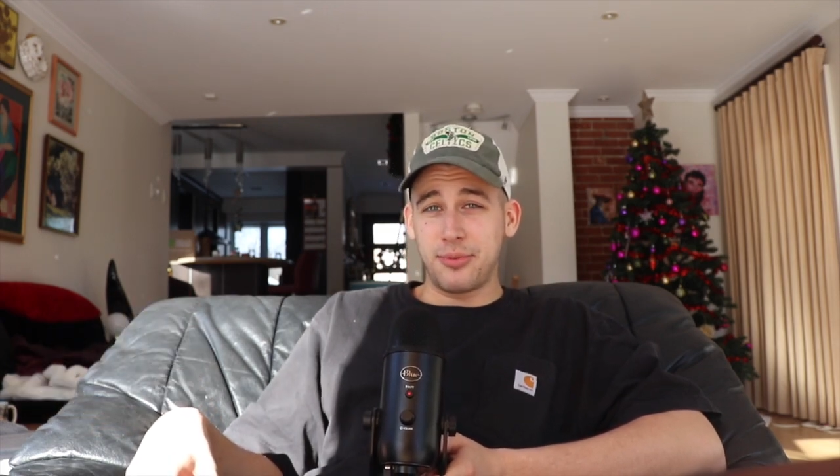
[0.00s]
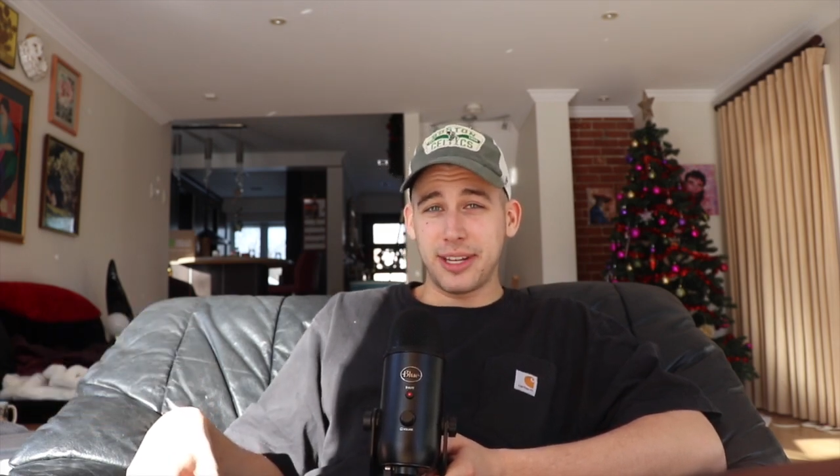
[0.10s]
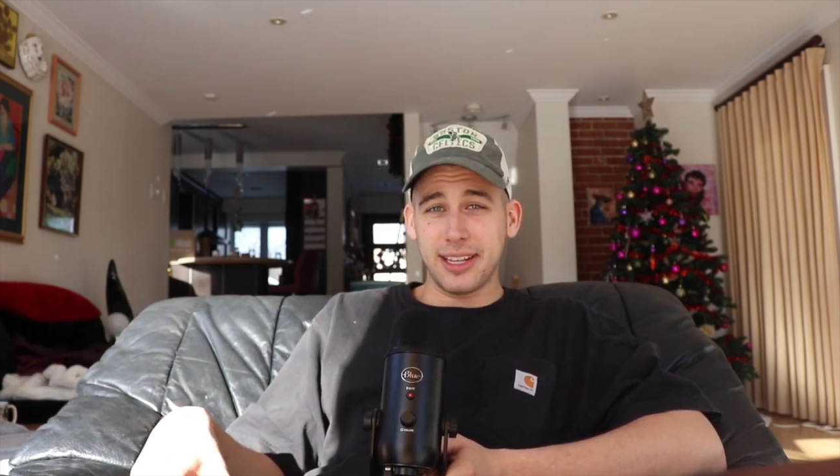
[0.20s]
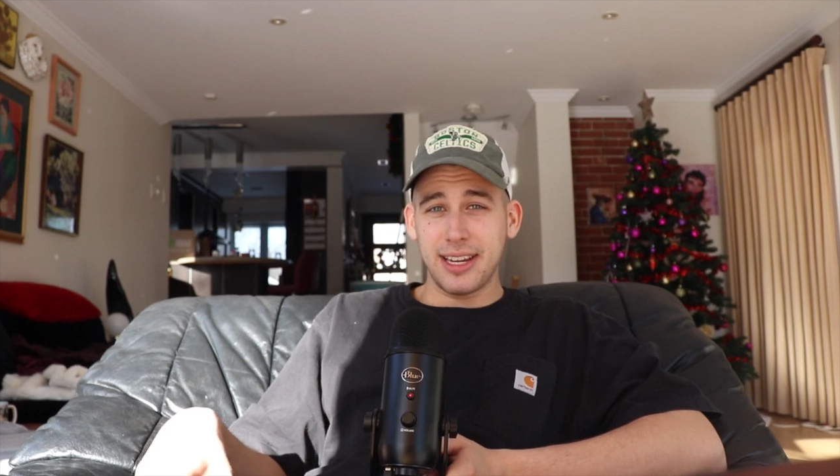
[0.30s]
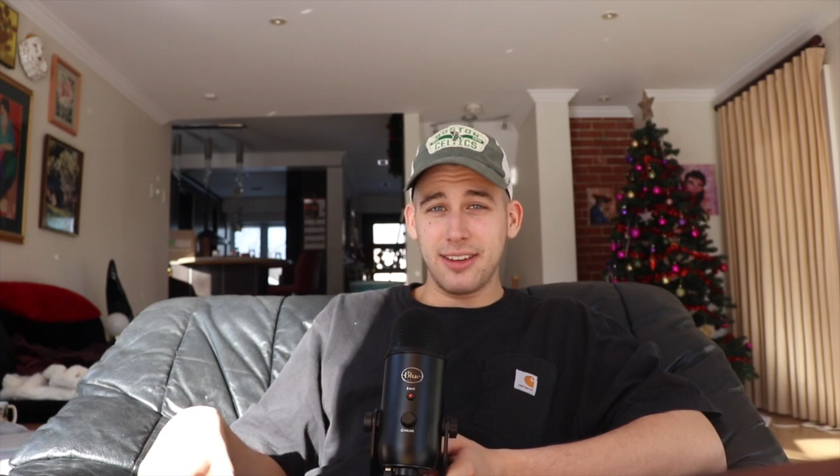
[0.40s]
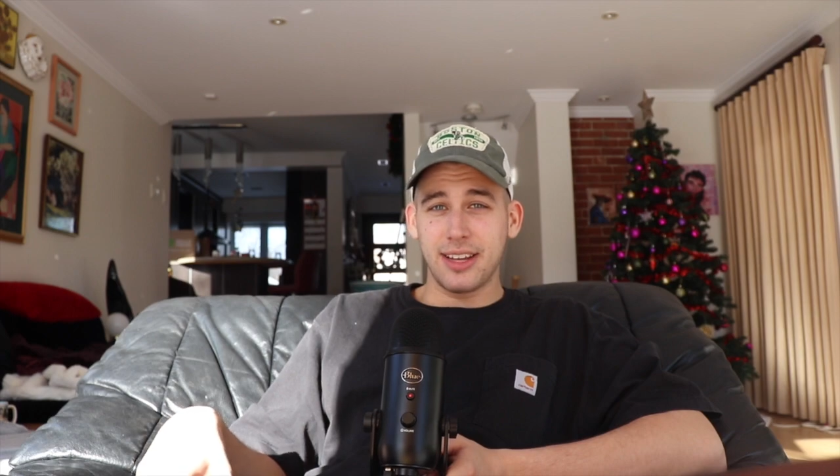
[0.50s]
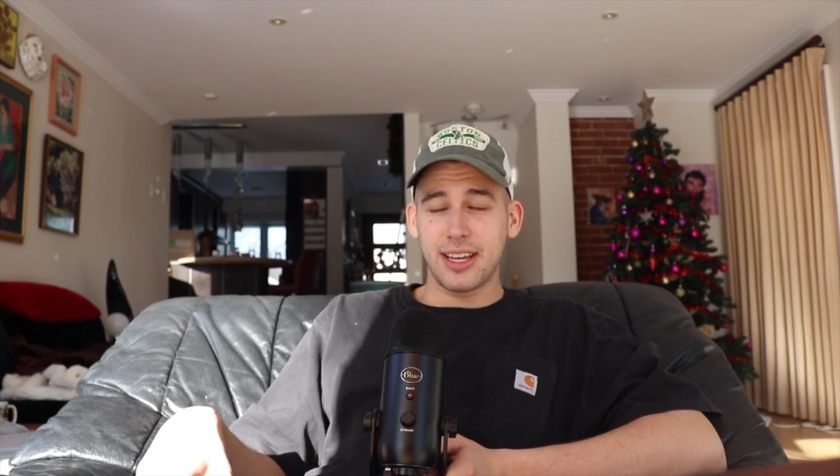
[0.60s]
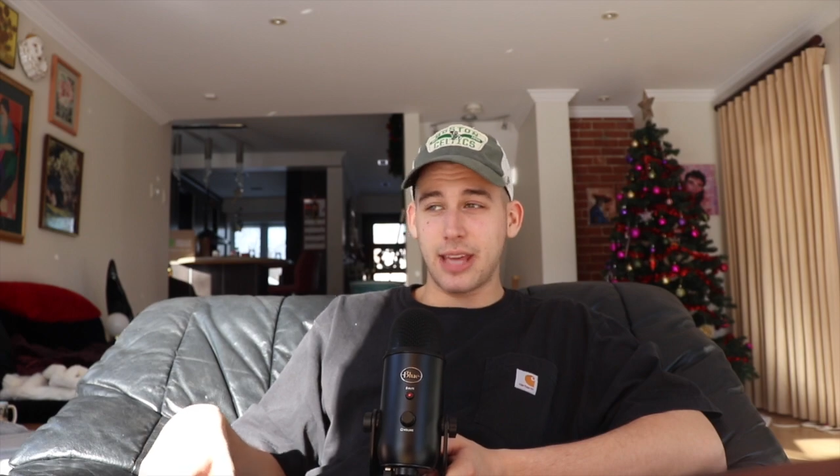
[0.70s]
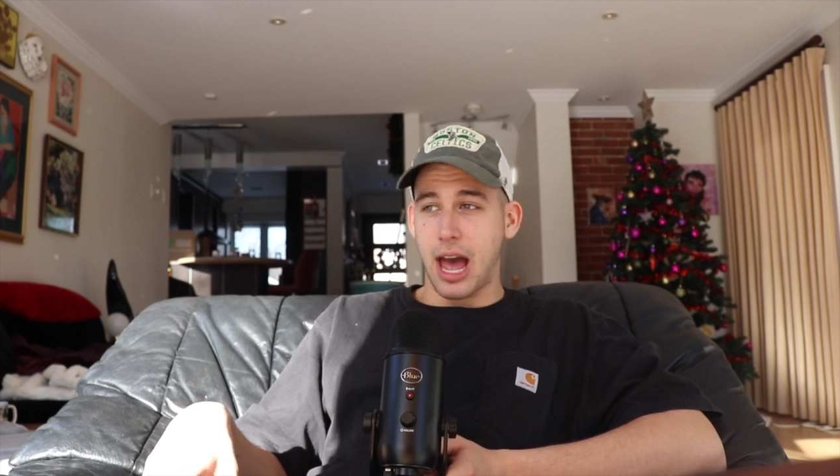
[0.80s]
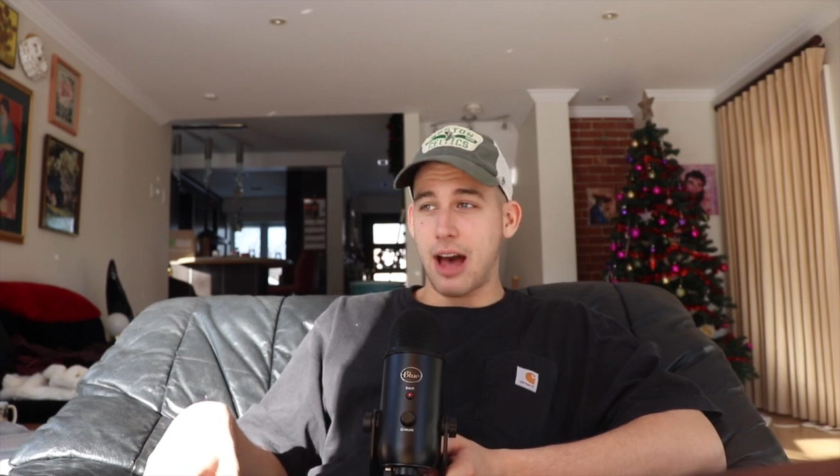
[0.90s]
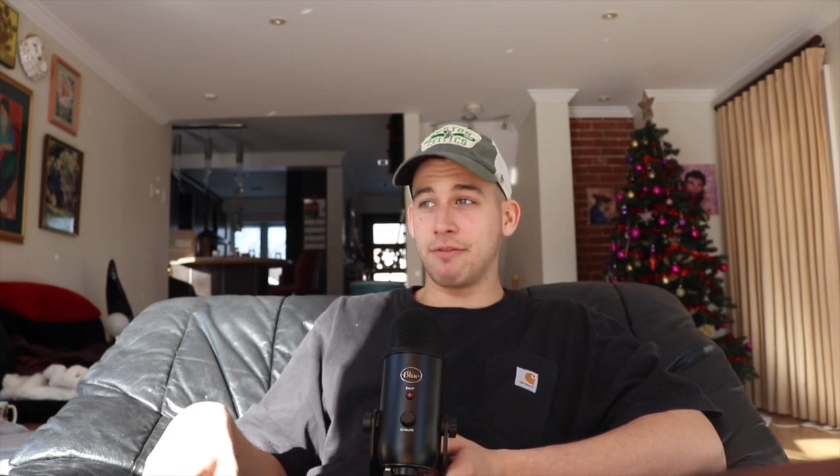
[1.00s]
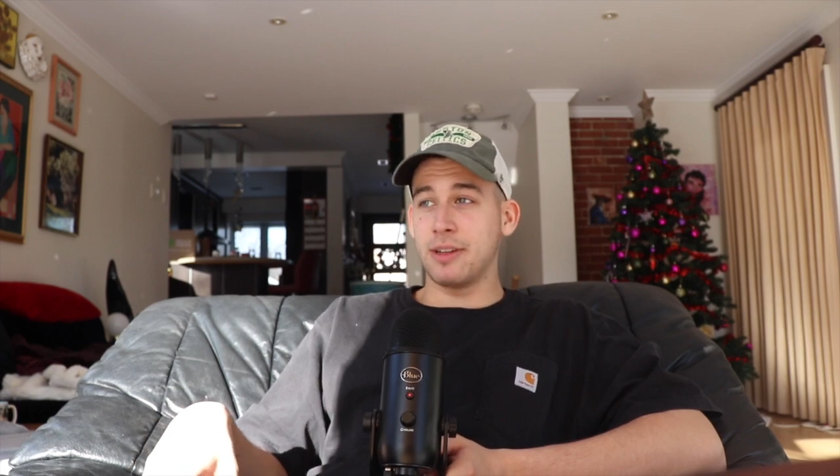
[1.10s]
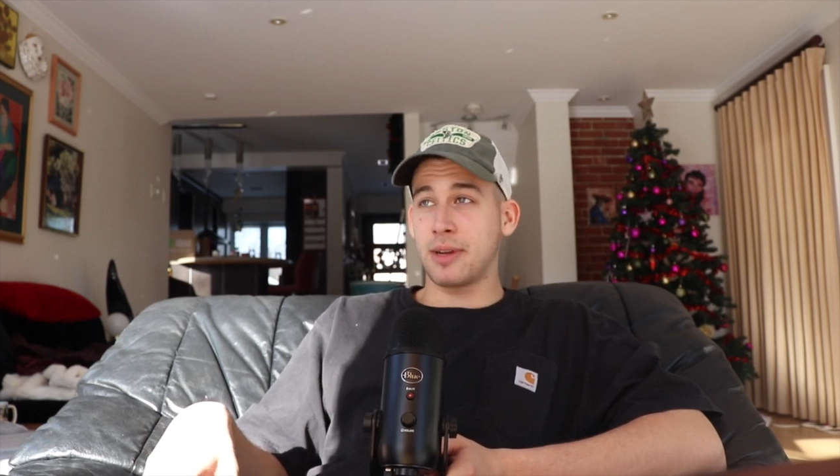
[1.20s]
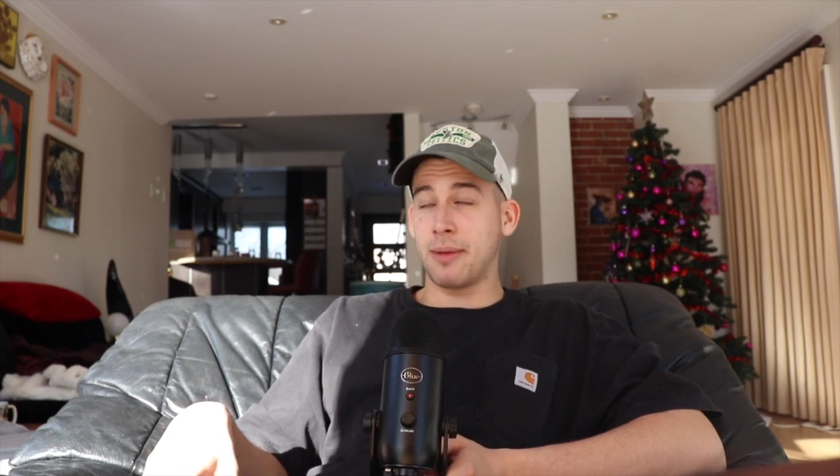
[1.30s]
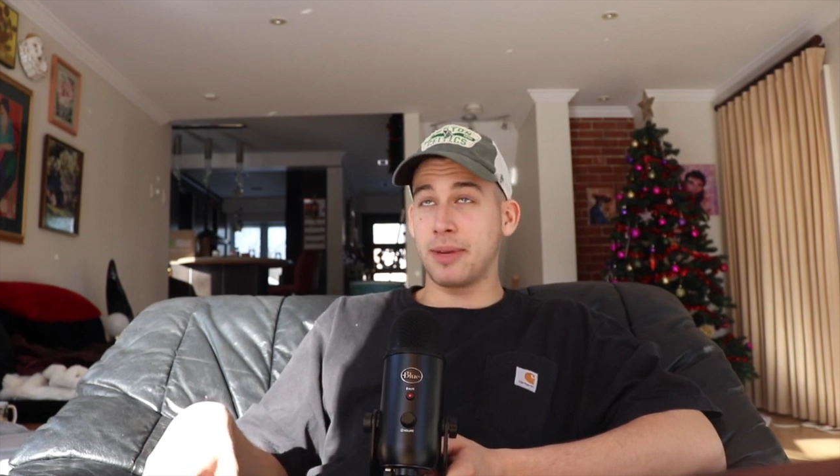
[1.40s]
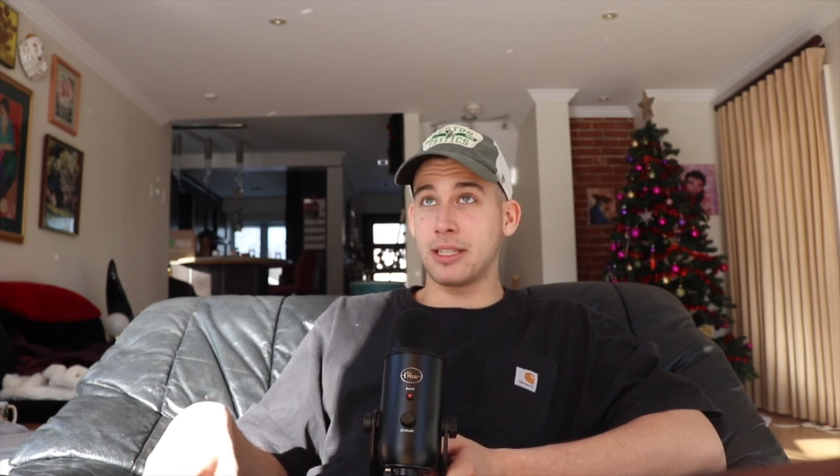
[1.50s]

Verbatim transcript: really? And you're like, yeah, Flip Cup